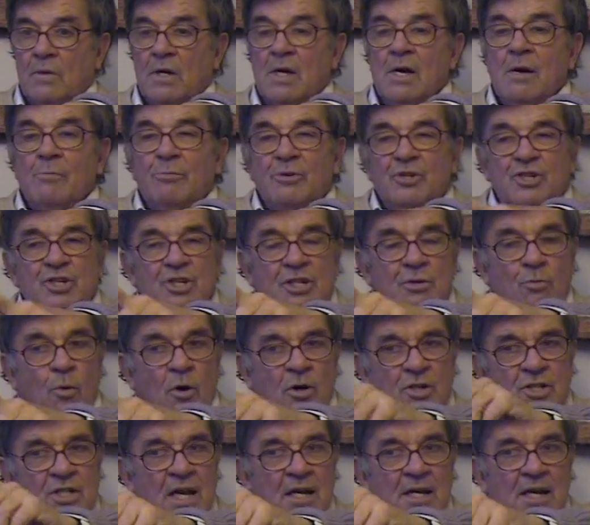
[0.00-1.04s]
But see,
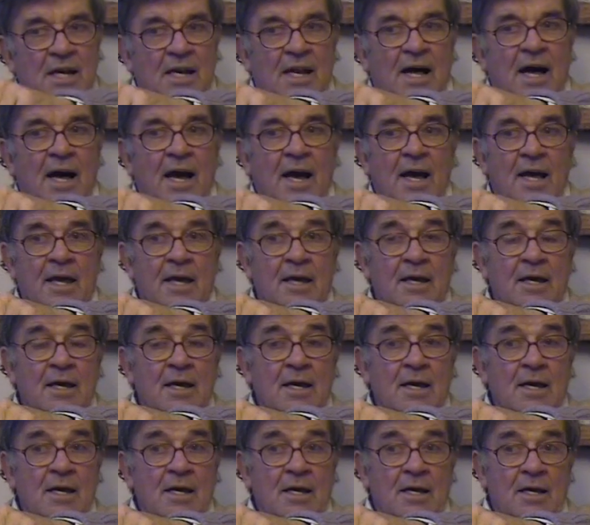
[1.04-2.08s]
what's underlying
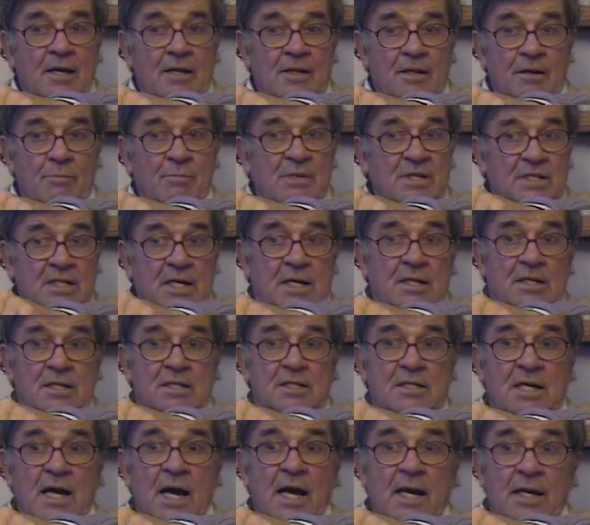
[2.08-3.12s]
the
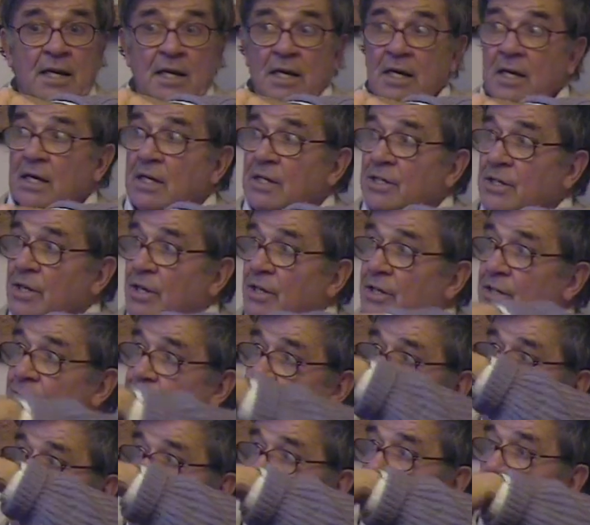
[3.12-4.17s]
misunderstanding is
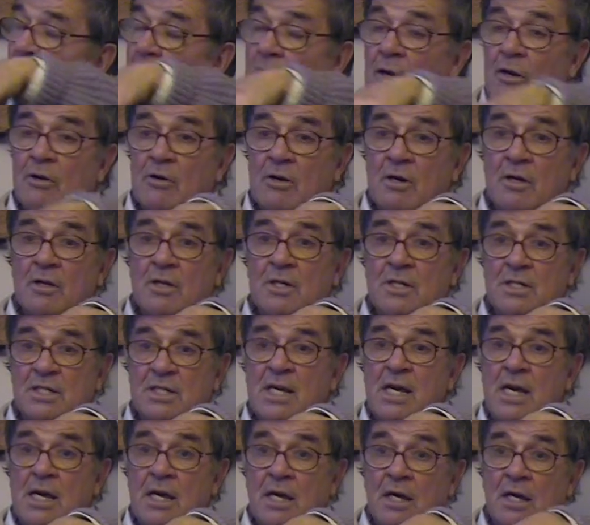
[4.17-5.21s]
people go and look at the
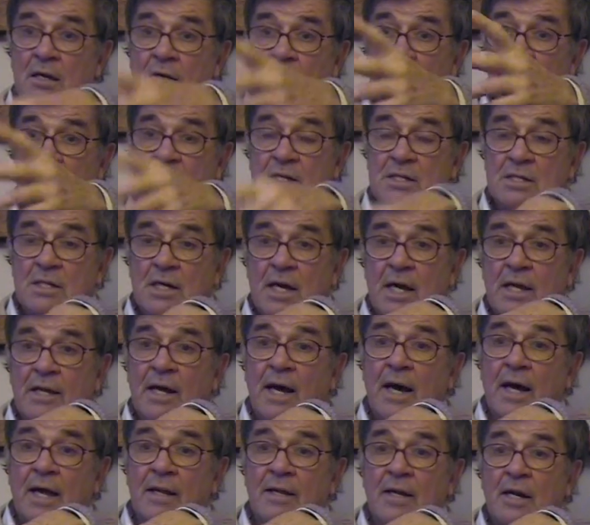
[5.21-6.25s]
sea and things like
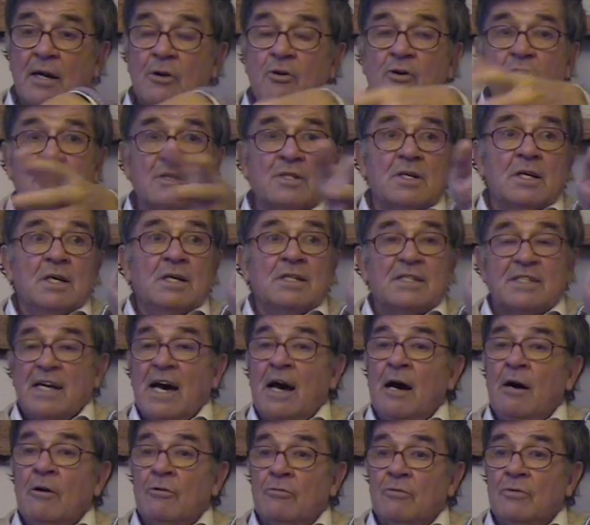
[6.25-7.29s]
that. They look at
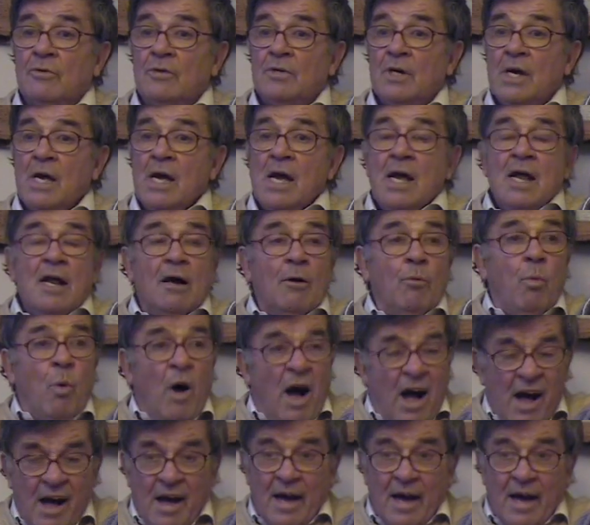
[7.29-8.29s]
sound. And why?